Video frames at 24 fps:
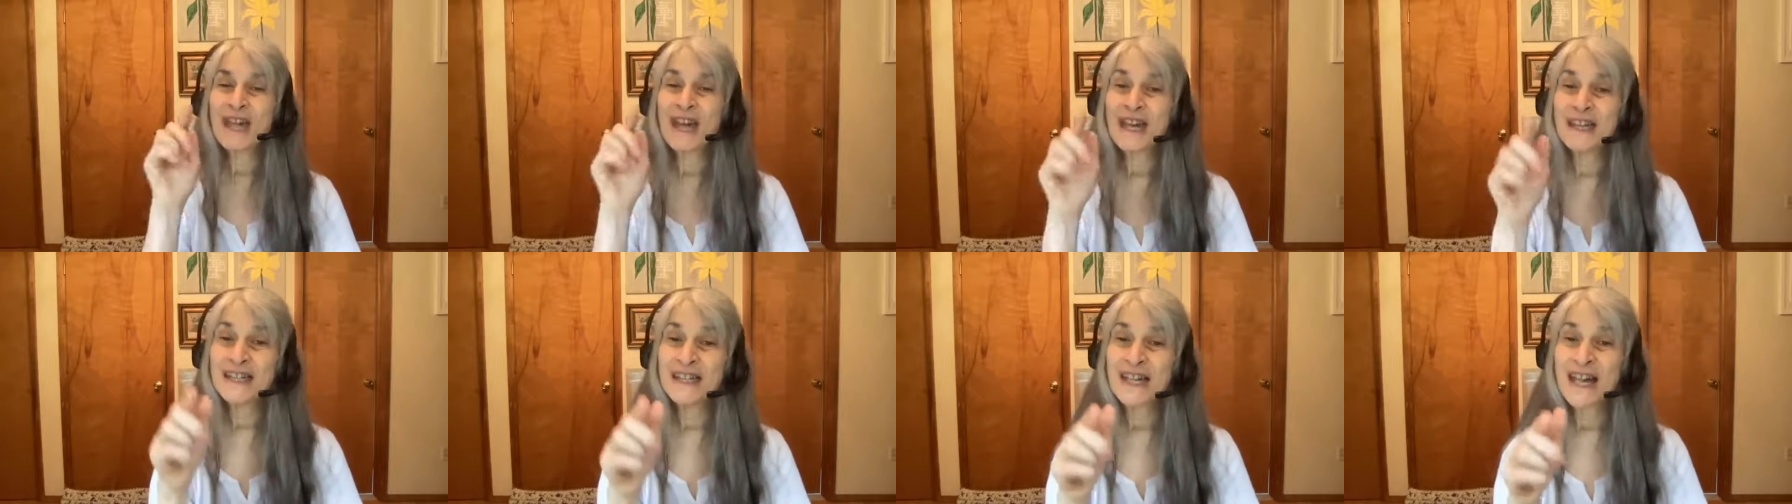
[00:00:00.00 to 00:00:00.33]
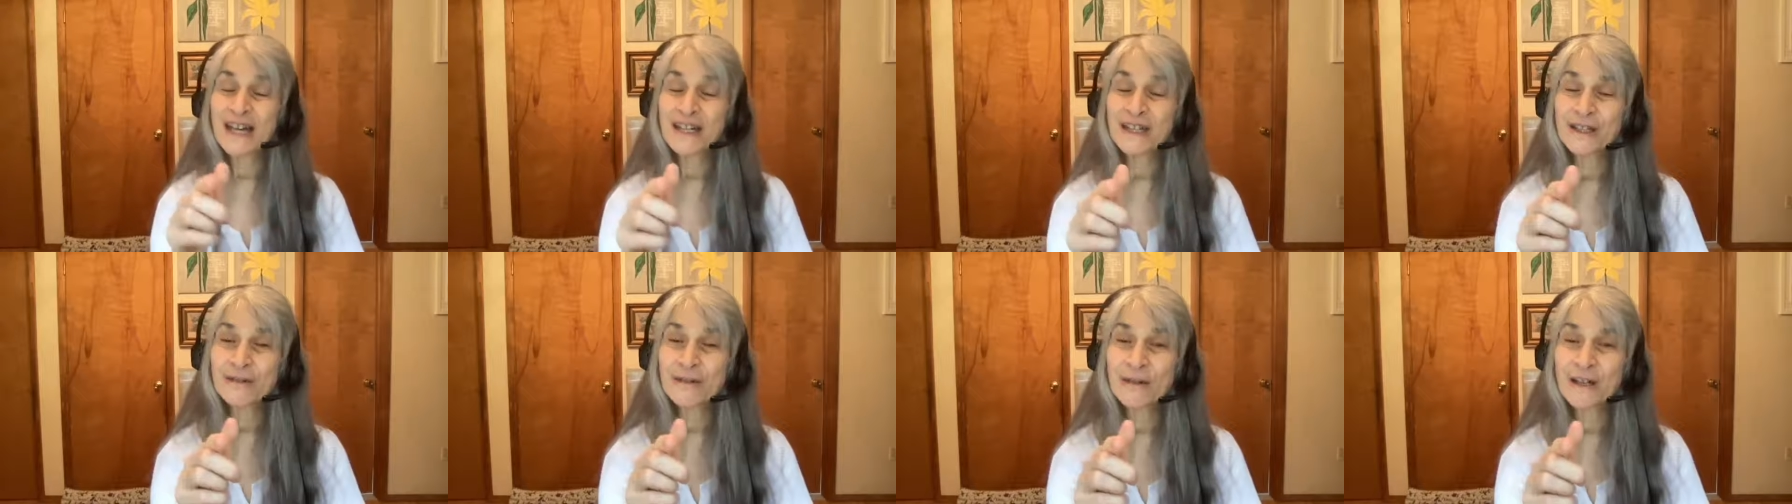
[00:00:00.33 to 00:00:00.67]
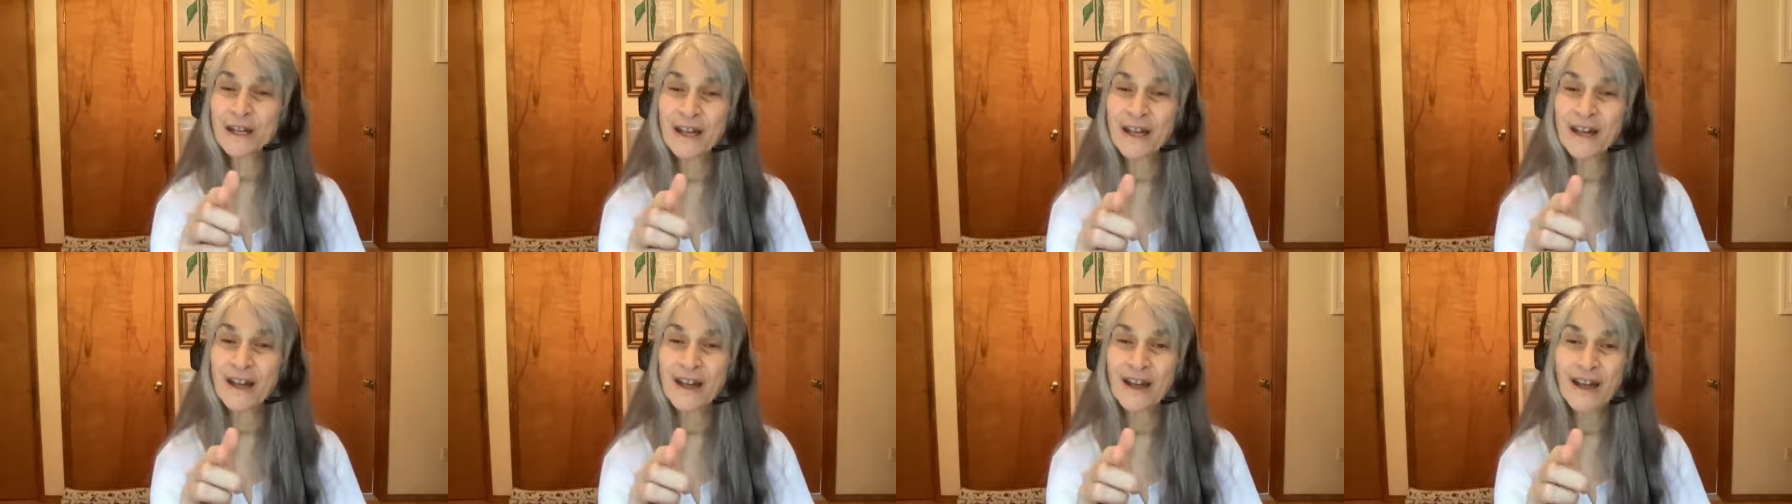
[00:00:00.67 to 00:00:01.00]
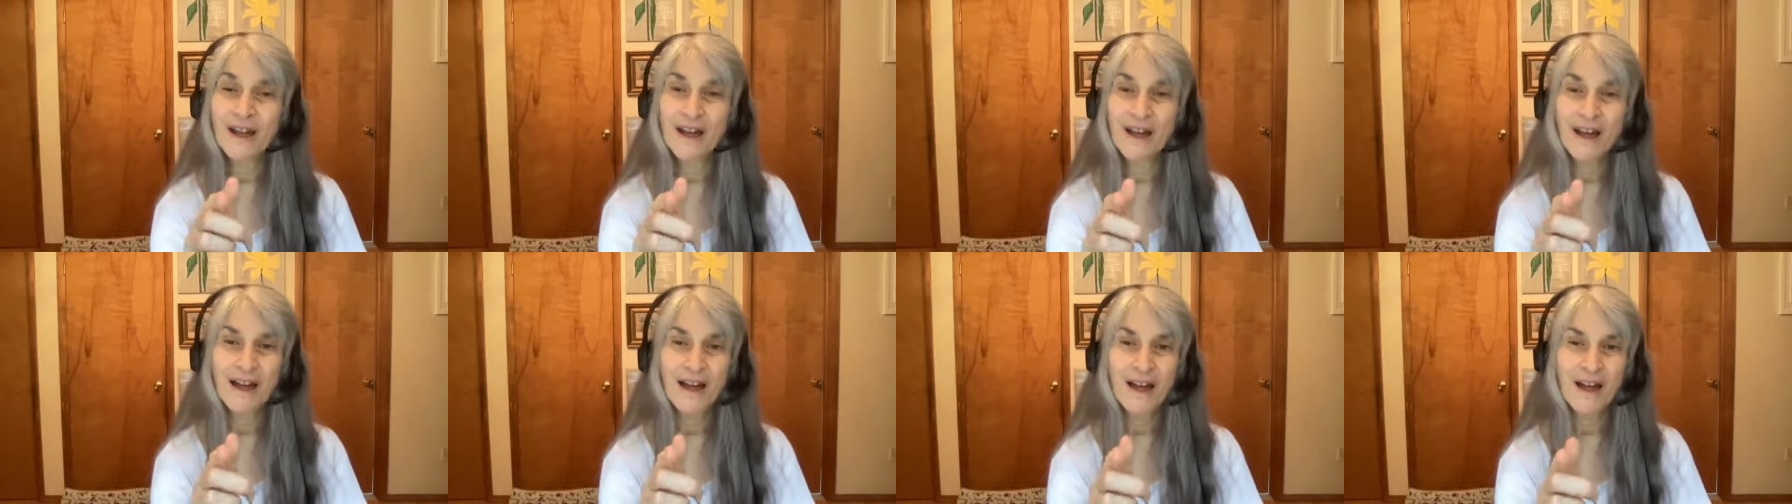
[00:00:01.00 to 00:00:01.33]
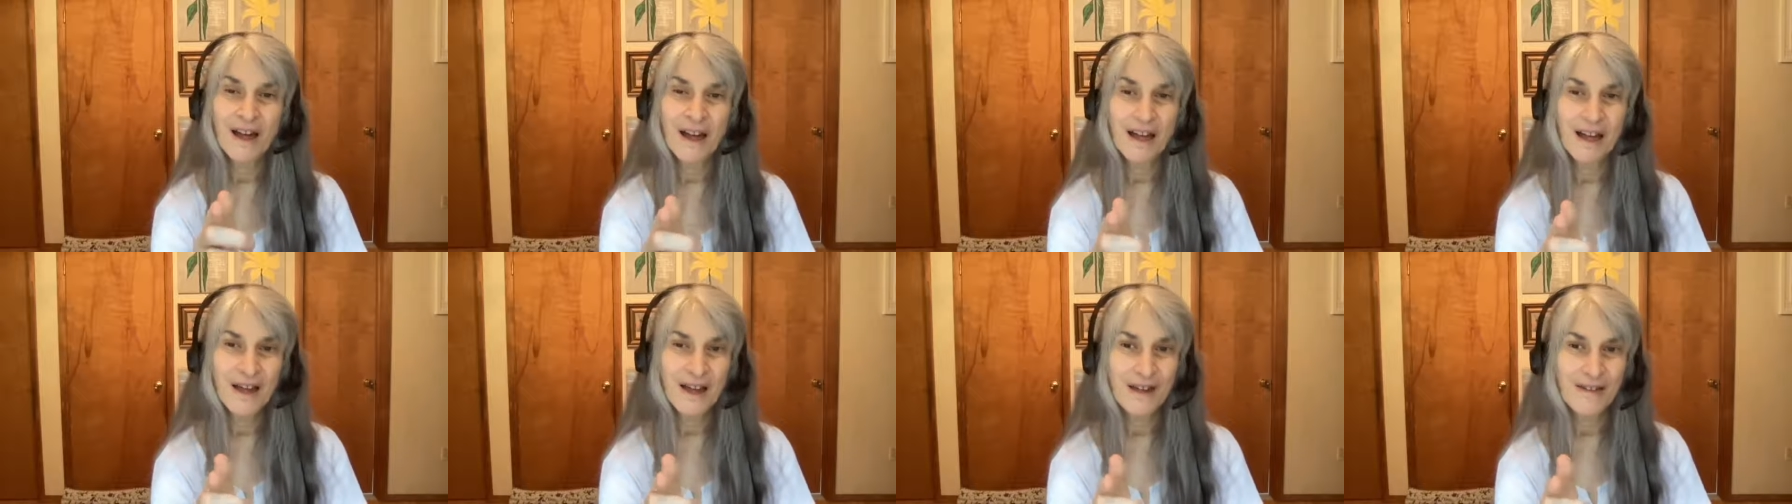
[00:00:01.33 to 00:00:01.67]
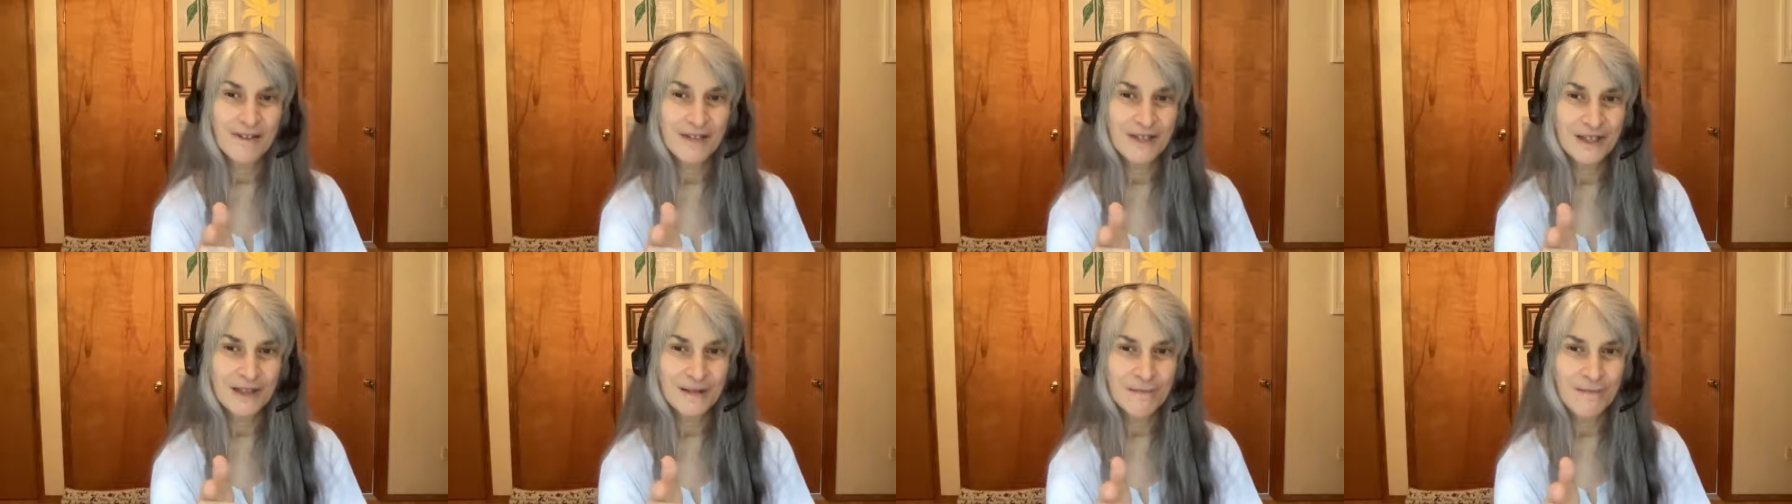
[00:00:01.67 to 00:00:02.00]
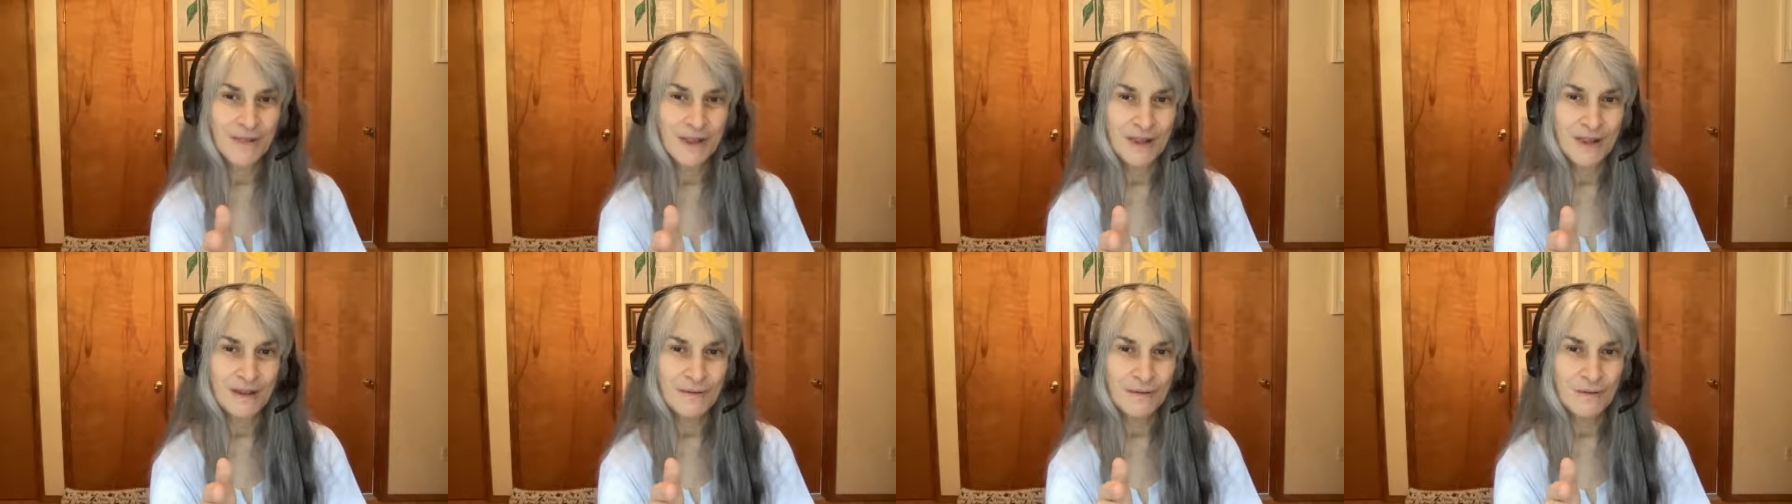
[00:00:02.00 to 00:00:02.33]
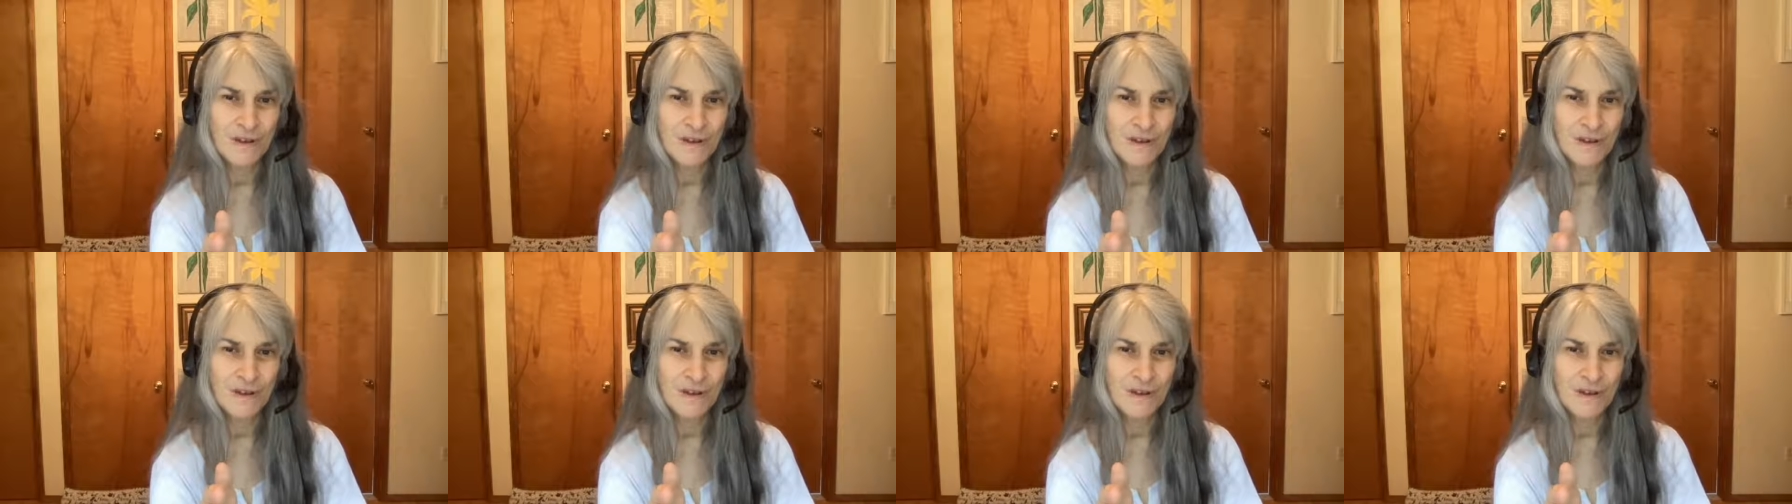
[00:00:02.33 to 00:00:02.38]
And next week, I have something